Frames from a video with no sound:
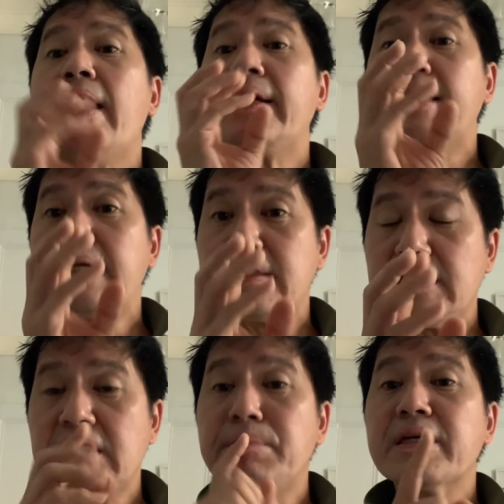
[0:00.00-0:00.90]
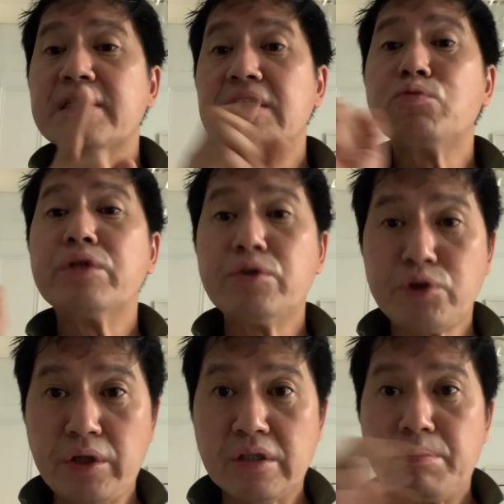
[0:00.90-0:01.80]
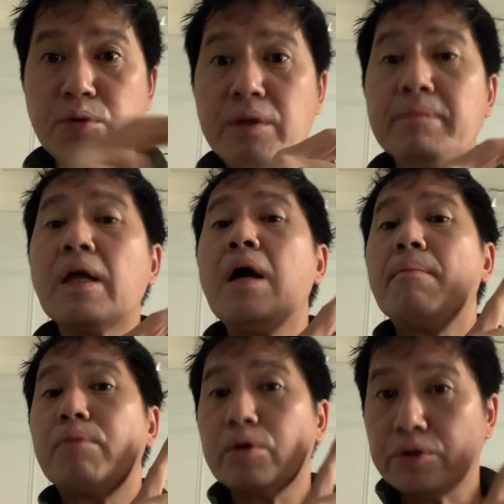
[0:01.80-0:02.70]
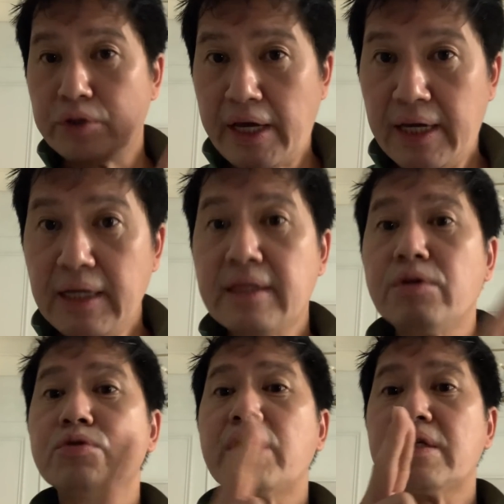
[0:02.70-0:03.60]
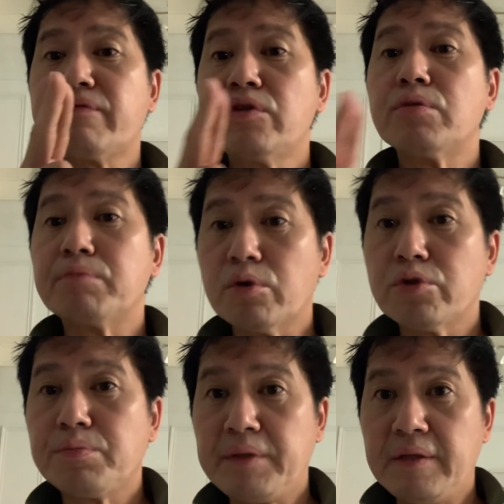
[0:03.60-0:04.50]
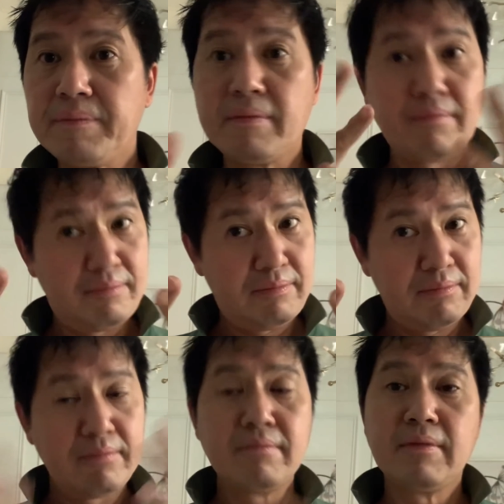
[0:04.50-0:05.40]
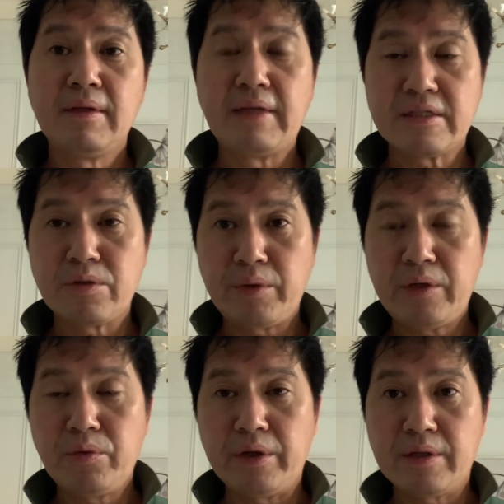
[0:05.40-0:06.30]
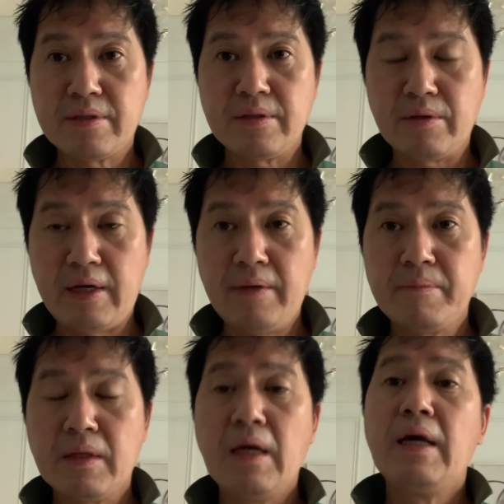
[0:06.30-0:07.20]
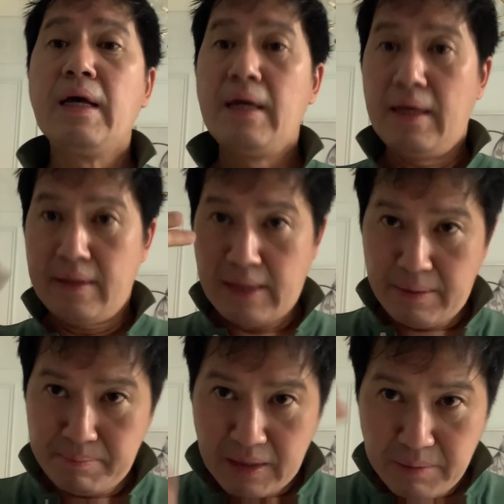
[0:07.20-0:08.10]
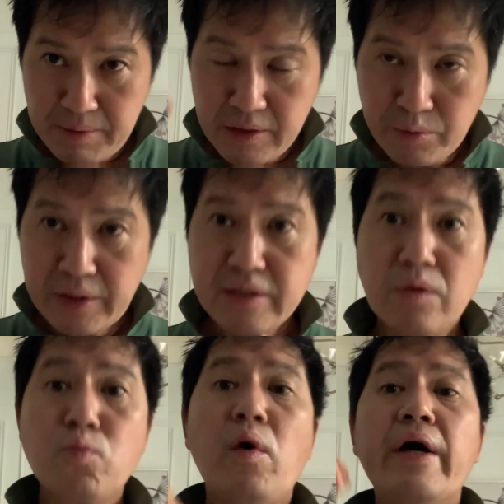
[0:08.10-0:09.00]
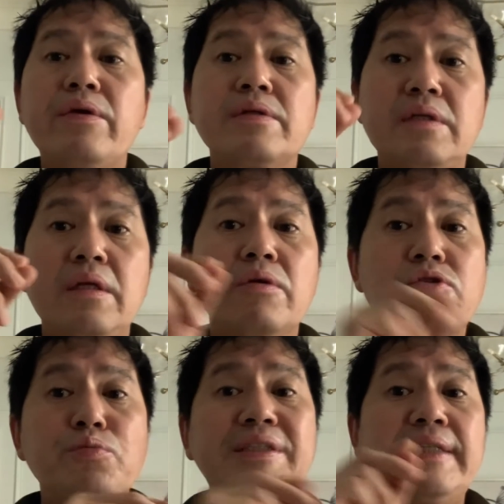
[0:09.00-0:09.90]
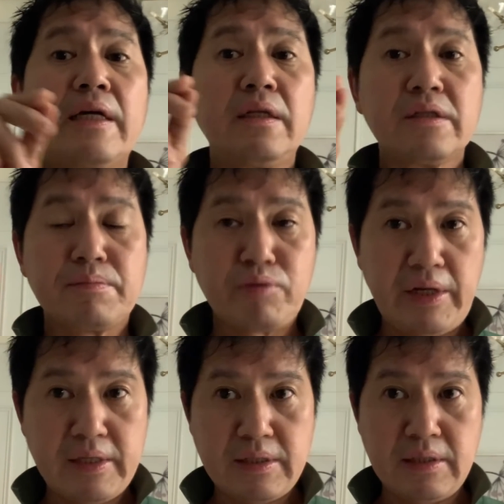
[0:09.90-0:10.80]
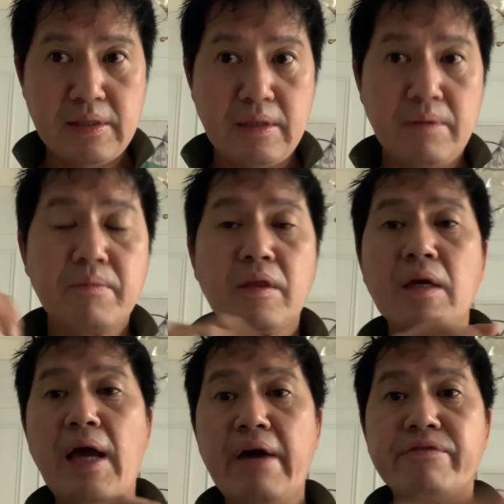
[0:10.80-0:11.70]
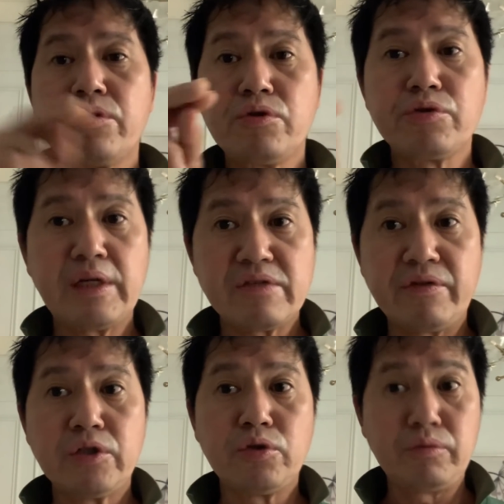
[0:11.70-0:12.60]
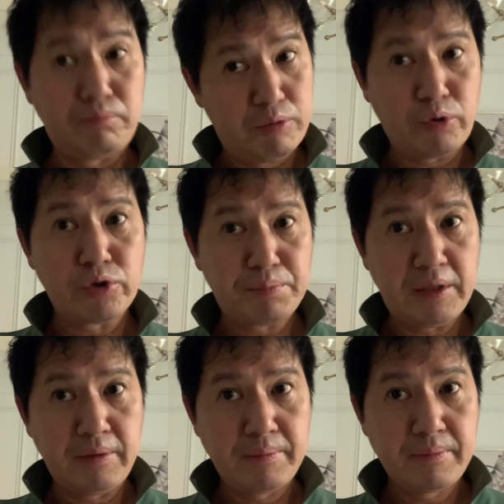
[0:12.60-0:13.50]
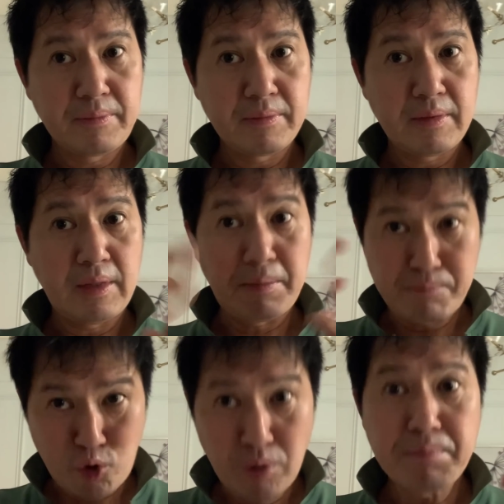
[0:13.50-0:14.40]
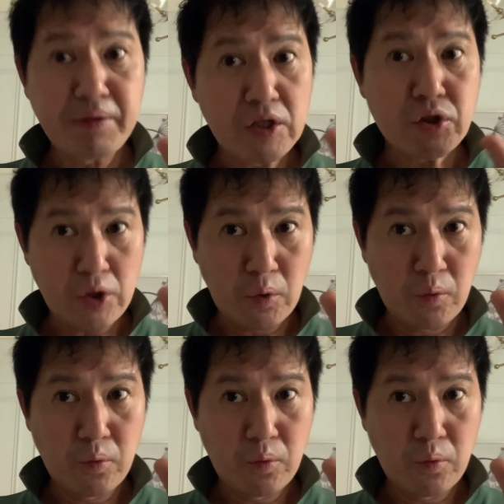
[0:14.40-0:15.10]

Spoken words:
DTCC must see real shares between brokerage A that you transfer to brokerage B. That's the way it works, okay? That may be the reason why you see those ridiculous prices after you transfer it to brokerage B. It could be so.